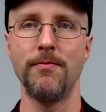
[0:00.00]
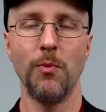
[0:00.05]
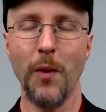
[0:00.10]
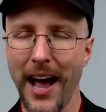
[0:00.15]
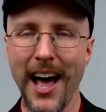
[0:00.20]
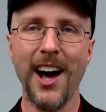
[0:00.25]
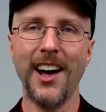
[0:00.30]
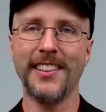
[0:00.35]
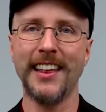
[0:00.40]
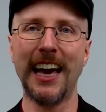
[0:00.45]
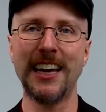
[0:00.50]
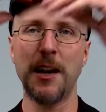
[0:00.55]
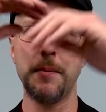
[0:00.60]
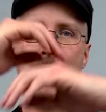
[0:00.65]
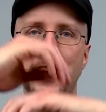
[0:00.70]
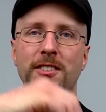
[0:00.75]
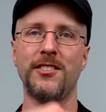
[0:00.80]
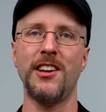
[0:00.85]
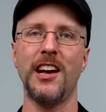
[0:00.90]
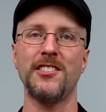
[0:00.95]
Well, that
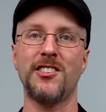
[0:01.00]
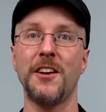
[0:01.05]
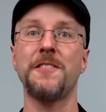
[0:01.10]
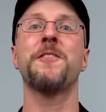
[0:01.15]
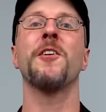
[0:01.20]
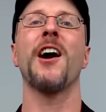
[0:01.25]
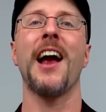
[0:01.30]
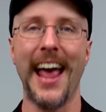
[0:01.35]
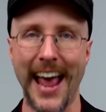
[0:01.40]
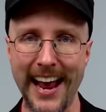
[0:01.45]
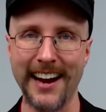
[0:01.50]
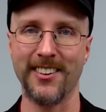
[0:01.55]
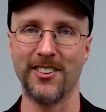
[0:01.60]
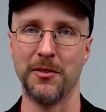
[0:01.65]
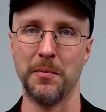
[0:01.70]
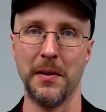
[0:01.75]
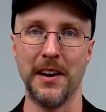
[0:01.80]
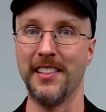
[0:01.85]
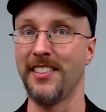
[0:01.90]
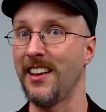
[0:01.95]
about does it for
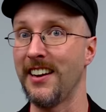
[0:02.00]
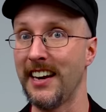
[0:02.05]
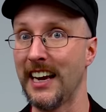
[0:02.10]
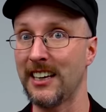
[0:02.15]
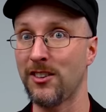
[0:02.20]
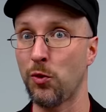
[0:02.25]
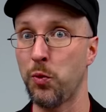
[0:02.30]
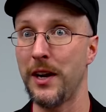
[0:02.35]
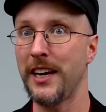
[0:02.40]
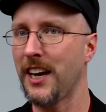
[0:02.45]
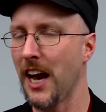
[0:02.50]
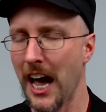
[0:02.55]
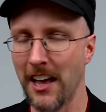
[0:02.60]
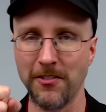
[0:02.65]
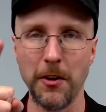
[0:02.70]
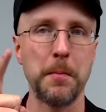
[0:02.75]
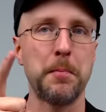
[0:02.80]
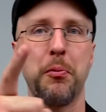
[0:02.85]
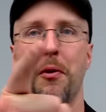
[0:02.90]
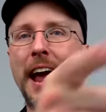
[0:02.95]
X Month, and next week I
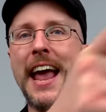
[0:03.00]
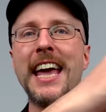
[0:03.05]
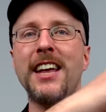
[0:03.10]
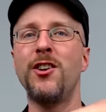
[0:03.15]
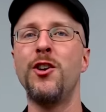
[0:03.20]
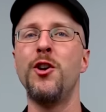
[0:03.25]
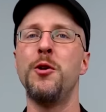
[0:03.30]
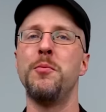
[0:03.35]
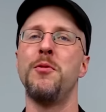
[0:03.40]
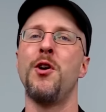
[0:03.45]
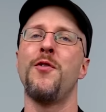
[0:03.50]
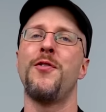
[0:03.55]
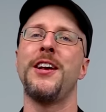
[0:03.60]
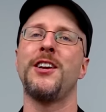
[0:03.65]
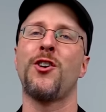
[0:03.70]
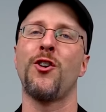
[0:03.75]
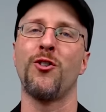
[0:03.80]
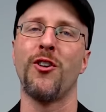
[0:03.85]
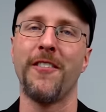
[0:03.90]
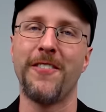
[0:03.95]
have a brand new movie
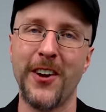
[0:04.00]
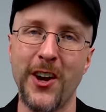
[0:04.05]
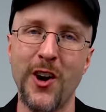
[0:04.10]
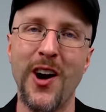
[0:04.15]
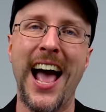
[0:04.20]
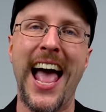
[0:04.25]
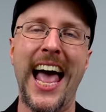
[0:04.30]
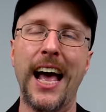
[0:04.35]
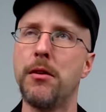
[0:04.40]
to review.